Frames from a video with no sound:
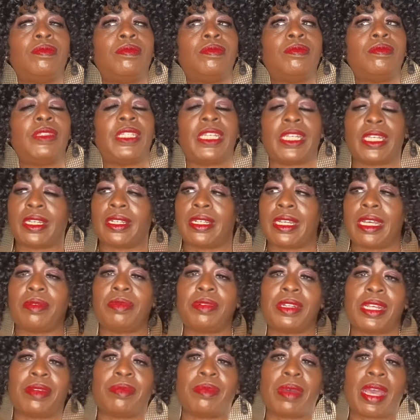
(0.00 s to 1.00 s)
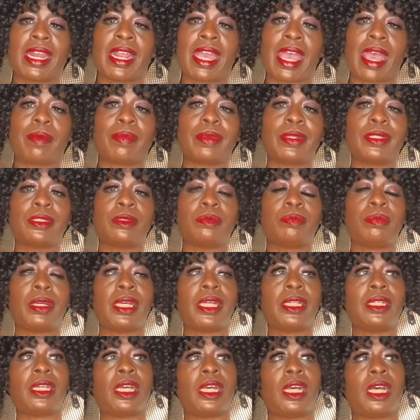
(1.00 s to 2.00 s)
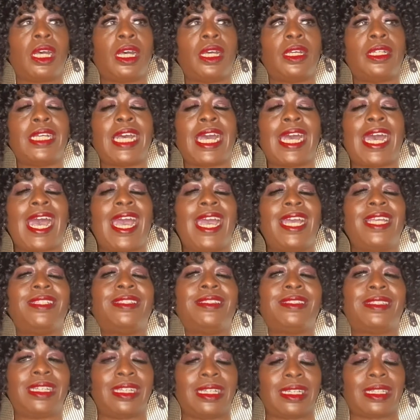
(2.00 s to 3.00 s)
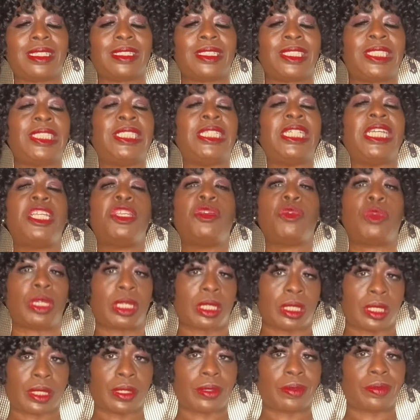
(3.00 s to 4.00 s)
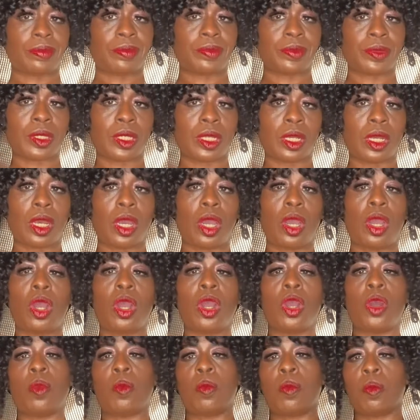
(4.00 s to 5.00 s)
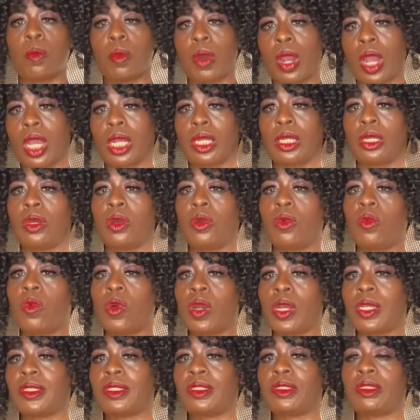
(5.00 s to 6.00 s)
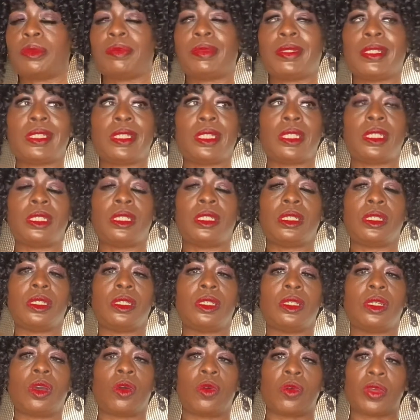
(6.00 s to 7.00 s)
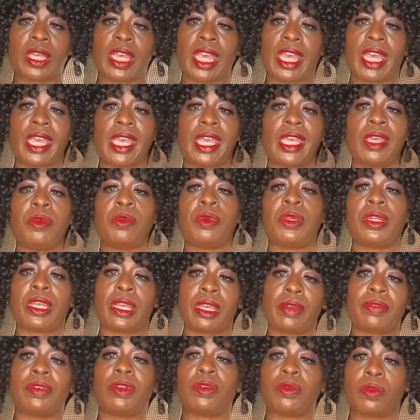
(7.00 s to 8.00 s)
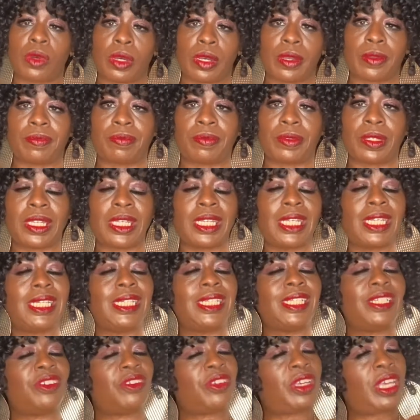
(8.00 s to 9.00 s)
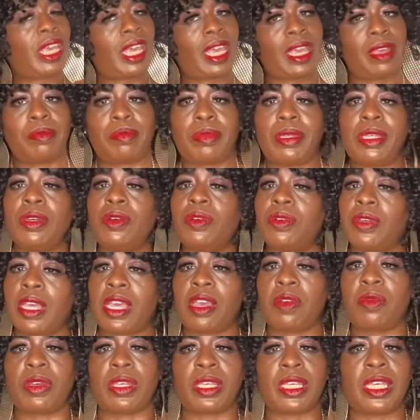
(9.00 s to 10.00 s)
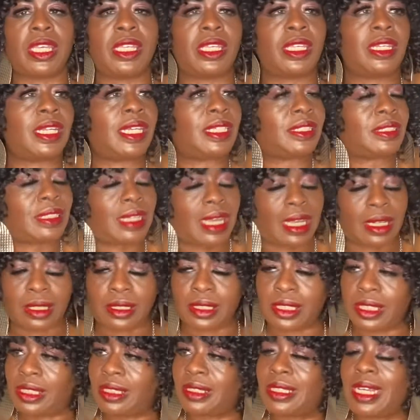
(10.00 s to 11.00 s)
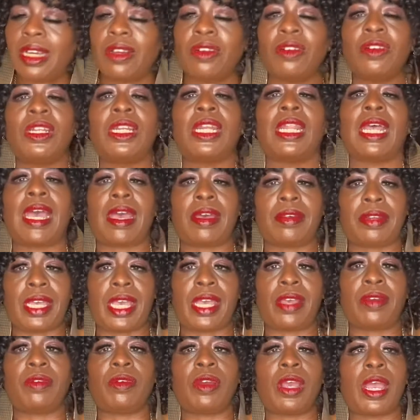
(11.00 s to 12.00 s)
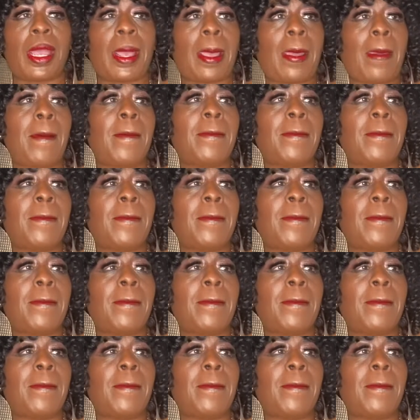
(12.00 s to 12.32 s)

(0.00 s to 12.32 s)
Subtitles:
That might happen. But I think genuinely, Marlo wants to be okay with everyone. You can't be okay with Kenya. That's not, she's not going to allow that, right?